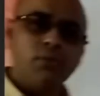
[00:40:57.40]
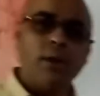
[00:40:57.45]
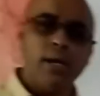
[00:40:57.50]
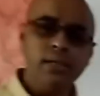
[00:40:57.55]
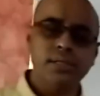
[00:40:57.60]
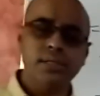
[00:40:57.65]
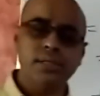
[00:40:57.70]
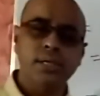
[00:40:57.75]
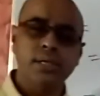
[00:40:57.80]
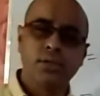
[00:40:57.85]

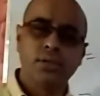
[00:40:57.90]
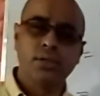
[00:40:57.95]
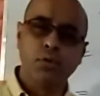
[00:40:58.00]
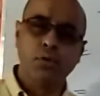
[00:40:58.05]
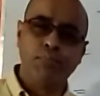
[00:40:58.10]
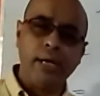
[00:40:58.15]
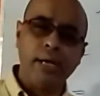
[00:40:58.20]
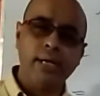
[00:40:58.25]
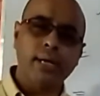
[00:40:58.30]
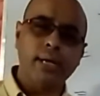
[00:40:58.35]
ones
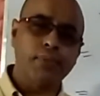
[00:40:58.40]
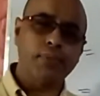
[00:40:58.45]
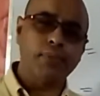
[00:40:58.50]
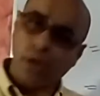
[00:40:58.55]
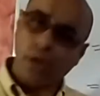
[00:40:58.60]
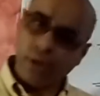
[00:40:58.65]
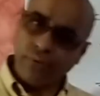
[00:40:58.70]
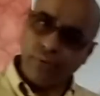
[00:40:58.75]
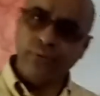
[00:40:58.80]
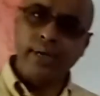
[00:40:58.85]
to build up the
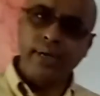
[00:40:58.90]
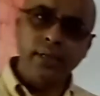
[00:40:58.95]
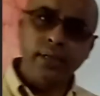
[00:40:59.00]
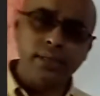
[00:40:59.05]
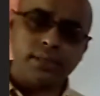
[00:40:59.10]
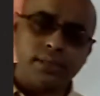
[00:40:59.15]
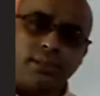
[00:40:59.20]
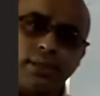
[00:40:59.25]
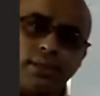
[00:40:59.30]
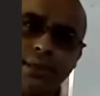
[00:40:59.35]

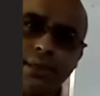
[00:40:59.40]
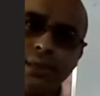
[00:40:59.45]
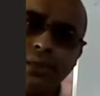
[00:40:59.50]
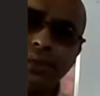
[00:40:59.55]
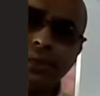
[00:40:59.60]
confidence.